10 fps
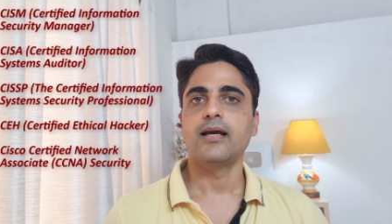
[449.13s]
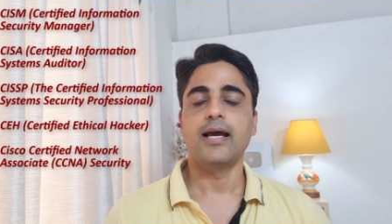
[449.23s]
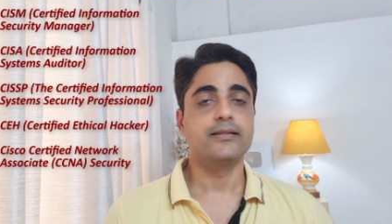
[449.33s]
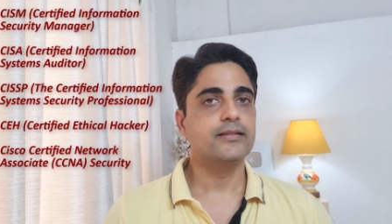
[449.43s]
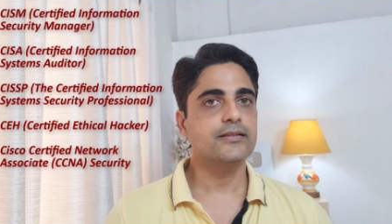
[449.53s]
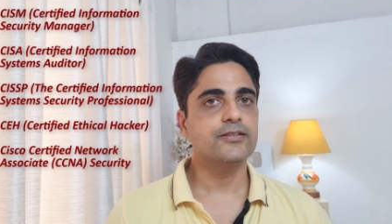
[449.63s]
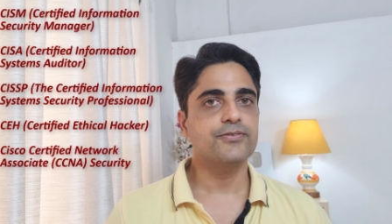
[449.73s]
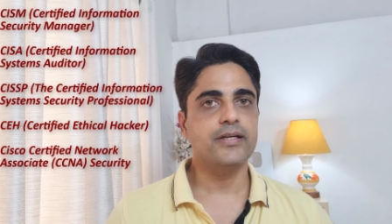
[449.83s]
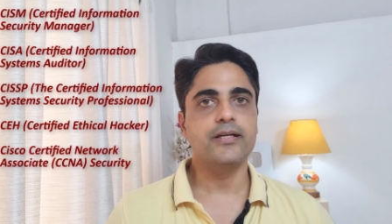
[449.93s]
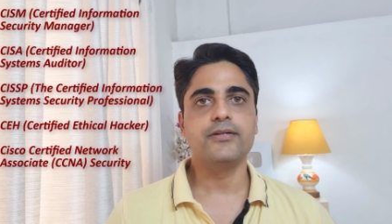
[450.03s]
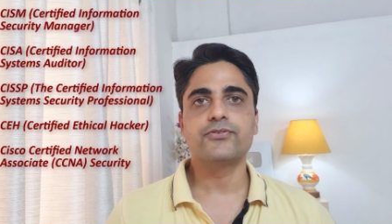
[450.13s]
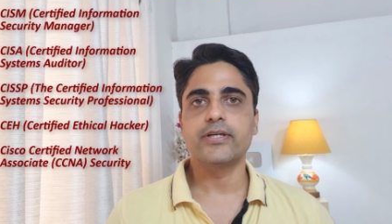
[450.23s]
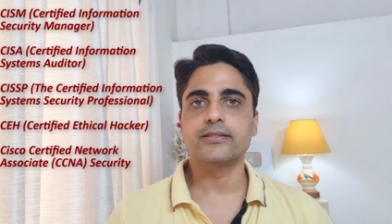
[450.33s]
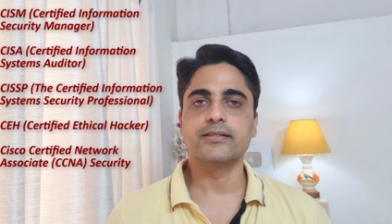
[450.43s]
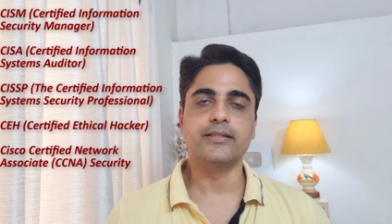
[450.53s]
And this is very
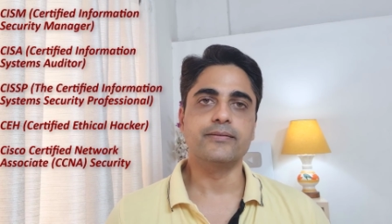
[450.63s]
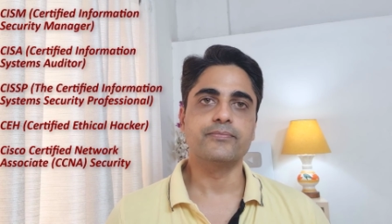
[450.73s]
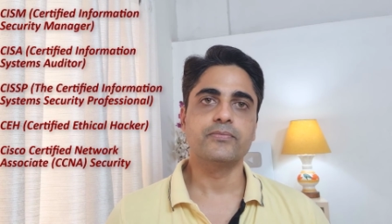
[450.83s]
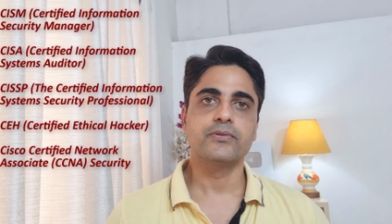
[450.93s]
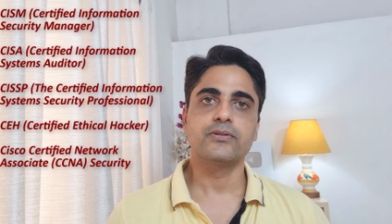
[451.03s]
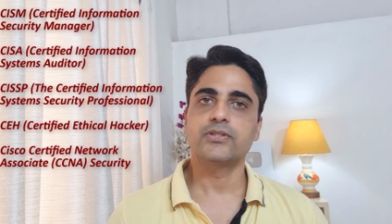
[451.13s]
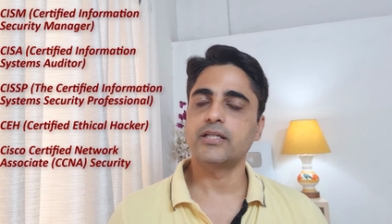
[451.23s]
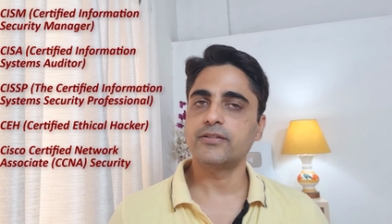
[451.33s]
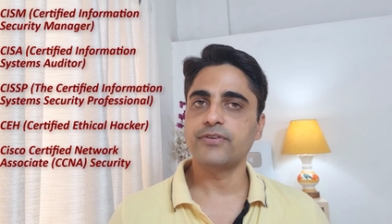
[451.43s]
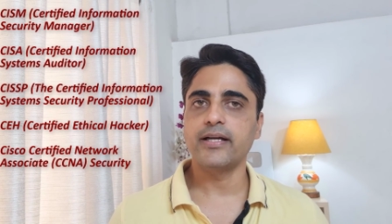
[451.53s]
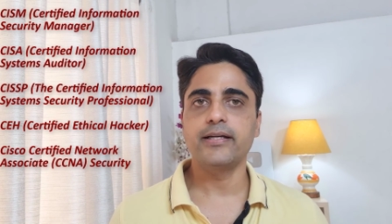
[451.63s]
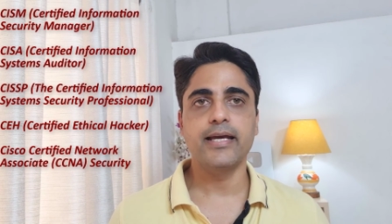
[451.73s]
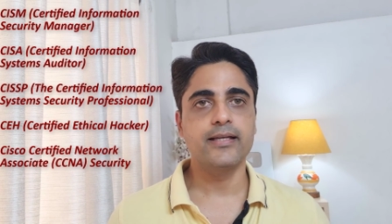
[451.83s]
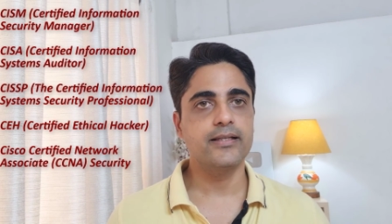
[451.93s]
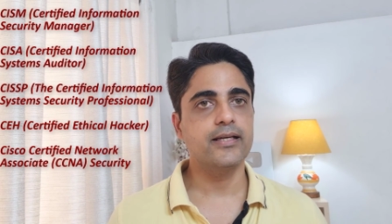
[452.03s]
interesting. Certified
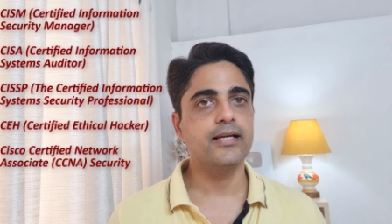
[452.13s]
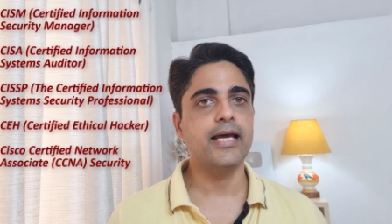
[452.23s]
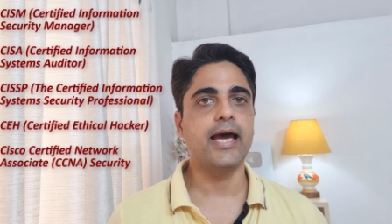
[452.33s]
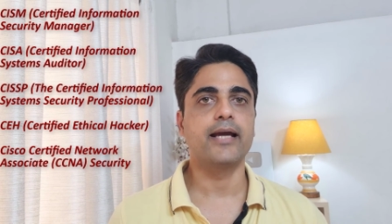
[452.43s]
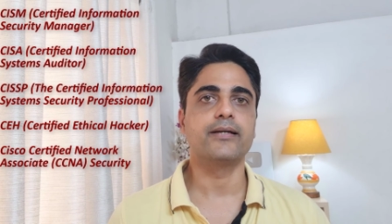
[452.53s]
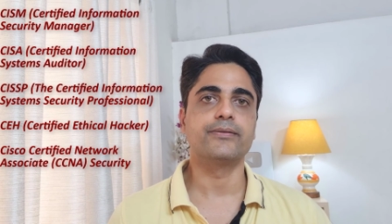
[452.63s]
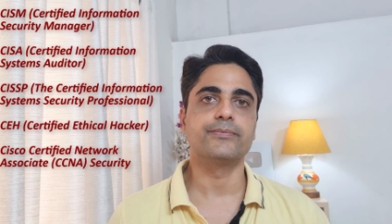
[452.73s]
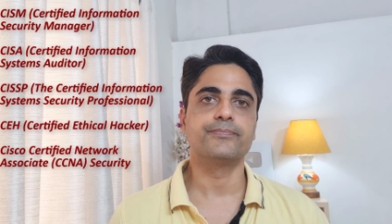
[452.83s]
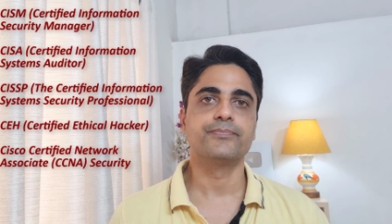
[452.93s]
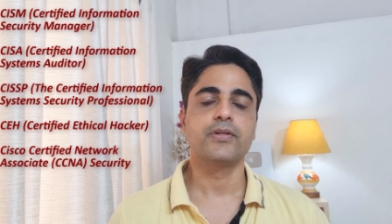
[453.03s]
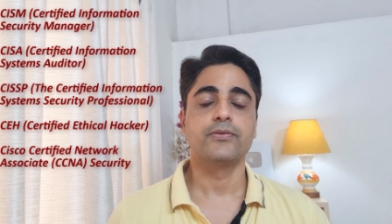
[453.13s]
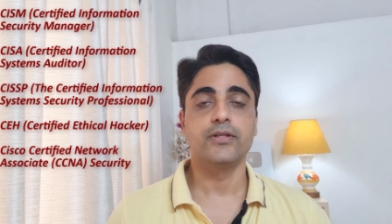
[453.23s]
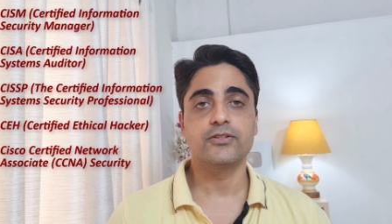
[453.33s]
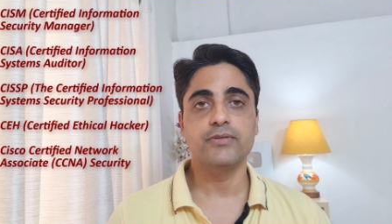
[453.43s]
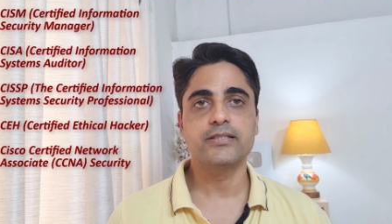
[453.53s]
Ethical Hacker.
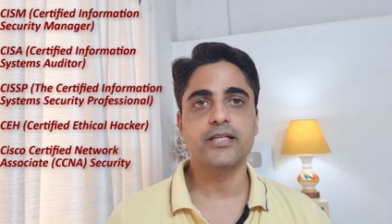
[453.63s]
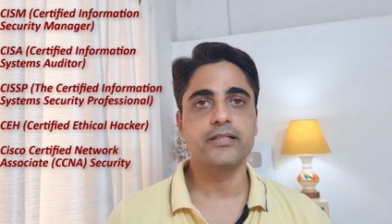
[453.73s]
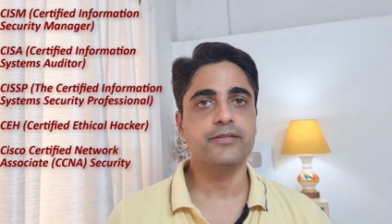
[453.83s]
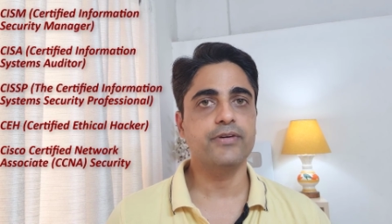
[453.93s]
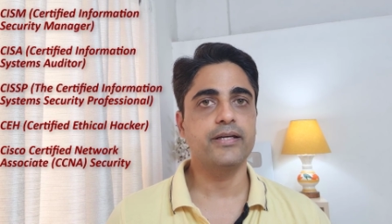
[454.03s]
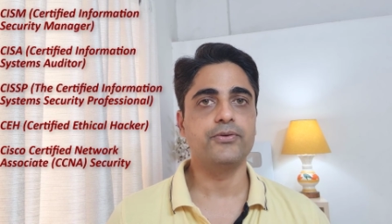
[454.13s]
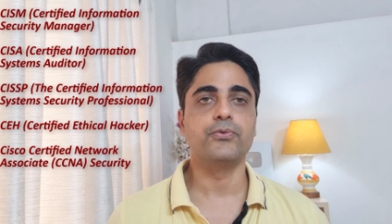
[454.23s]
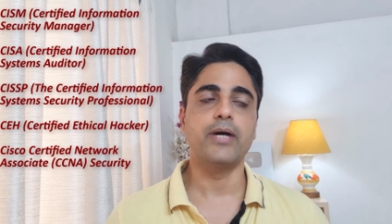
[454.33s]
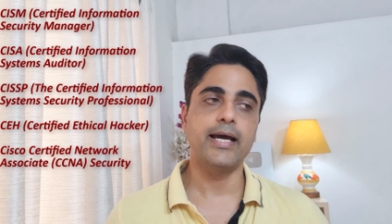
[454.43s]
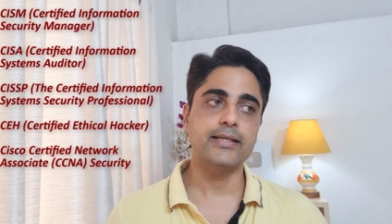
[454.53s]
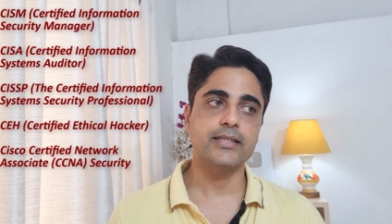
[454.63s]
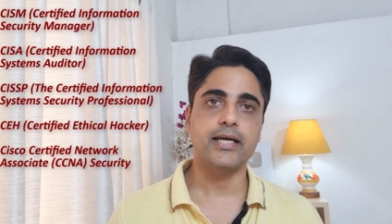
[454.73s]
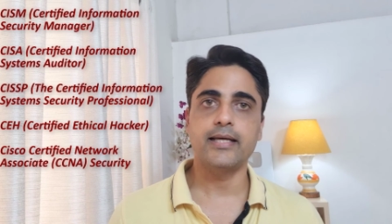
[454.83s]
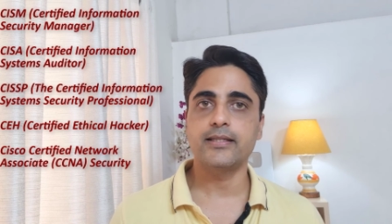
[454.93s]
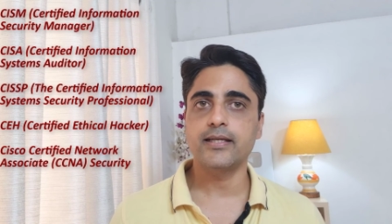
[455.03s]
This will certify you as an
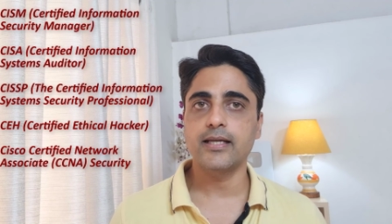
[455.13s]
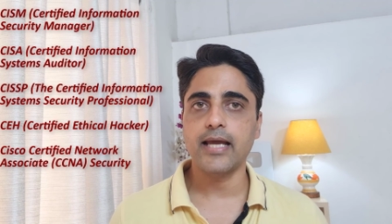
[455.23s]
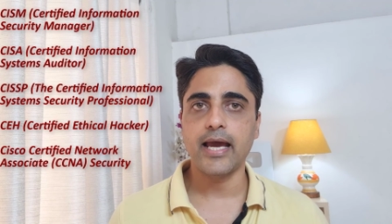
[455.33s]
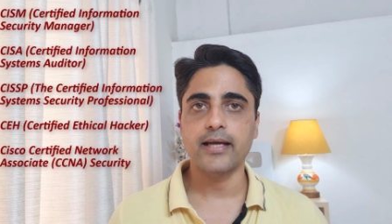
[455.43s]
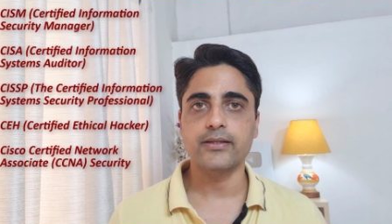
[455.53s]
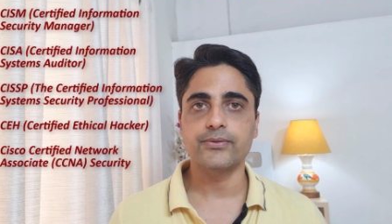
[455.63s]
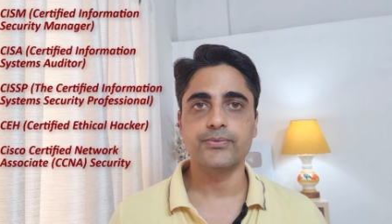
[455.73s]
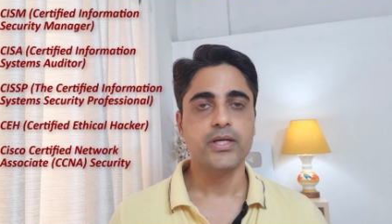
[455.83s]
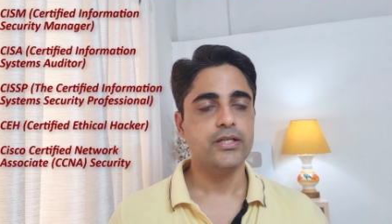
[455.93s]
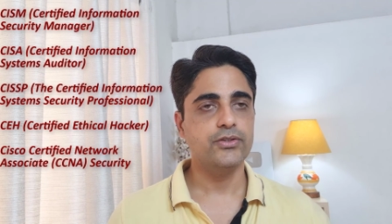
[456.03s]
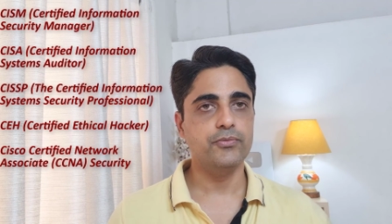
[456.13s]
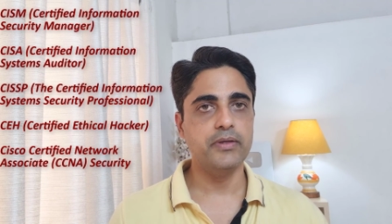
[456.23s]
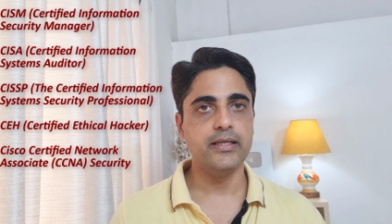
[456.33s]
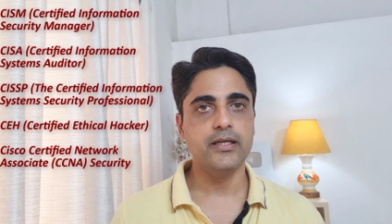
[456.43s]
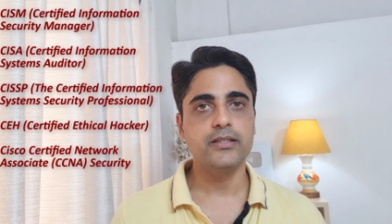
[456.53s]
ethical hacker. You will
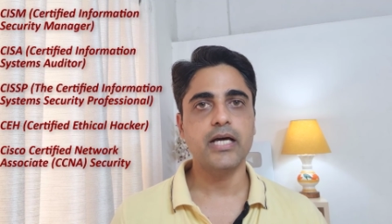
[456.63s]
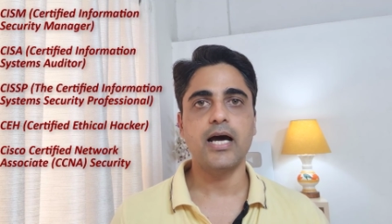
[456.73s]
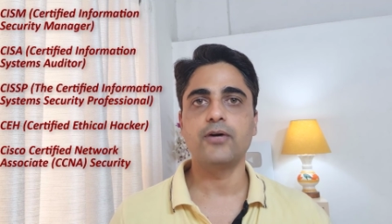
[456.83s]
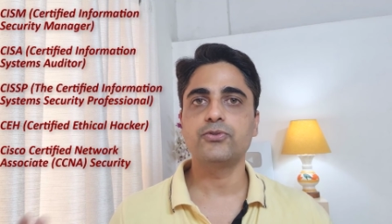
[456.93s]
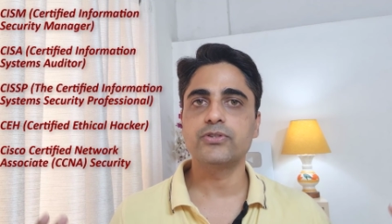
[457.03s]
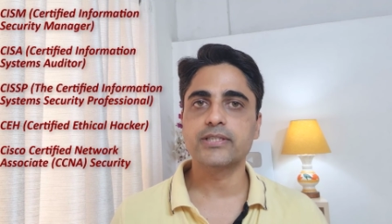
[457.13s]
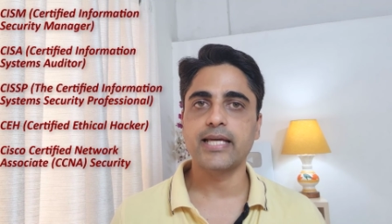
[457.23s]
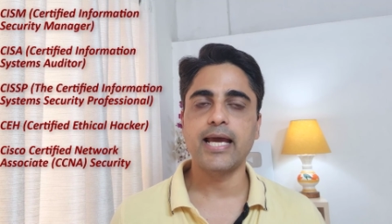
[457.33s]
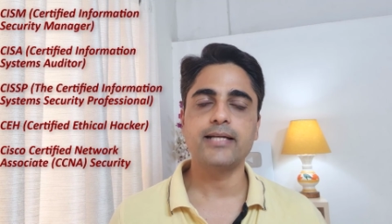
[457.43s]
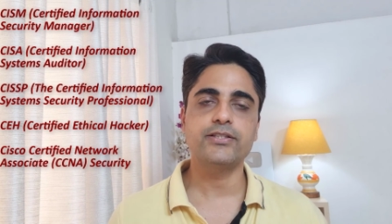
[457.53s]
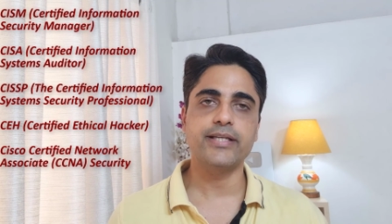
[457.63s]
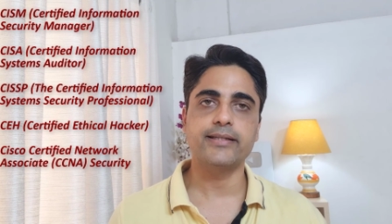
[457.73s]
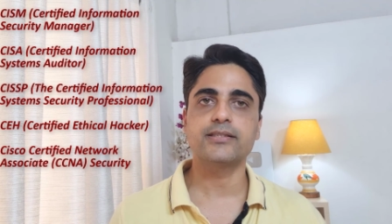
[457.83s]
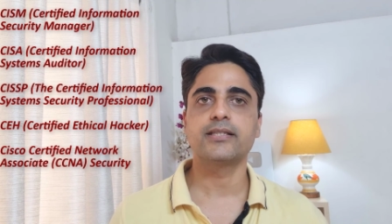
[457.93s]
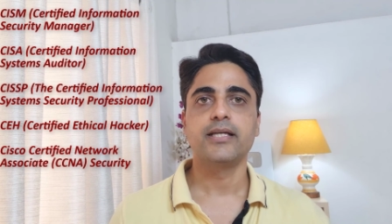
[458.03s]
learn how to scan,
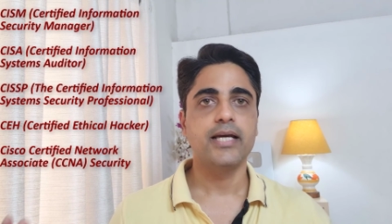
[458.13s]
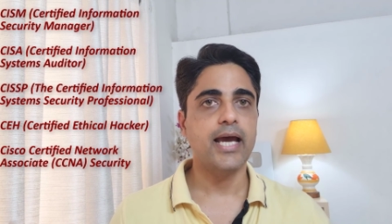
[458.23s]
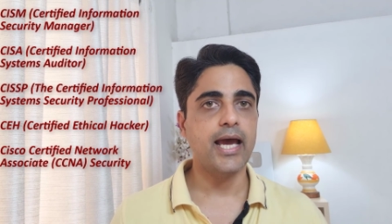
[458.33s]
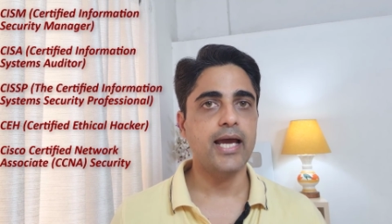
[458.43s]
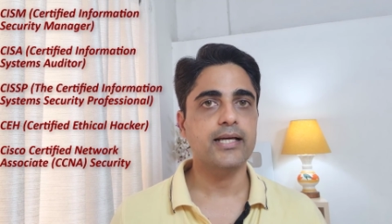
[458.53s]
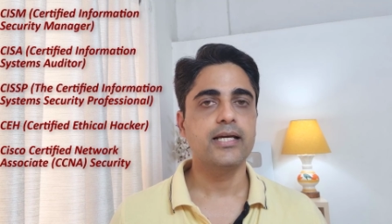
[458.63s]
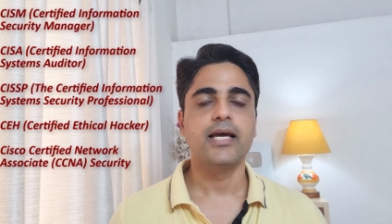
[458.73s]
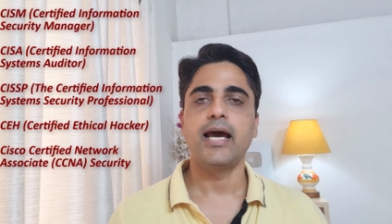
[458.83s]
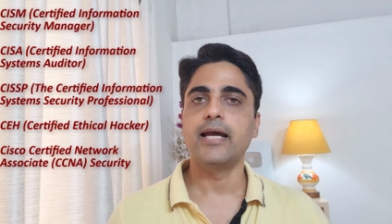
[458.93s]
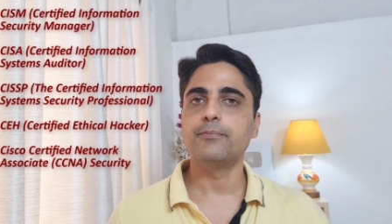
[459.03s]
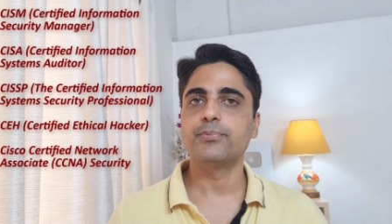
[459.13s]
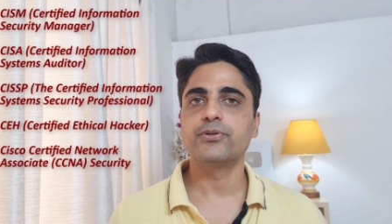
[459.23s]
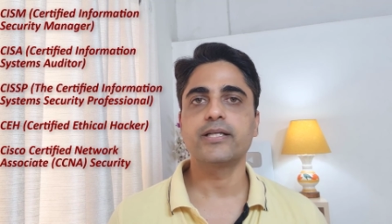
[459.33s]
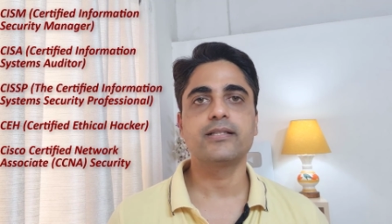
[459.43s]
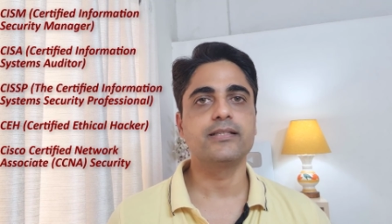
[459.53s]
test, hack, and
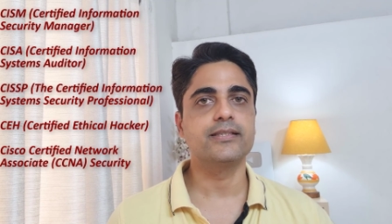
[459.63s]
protect the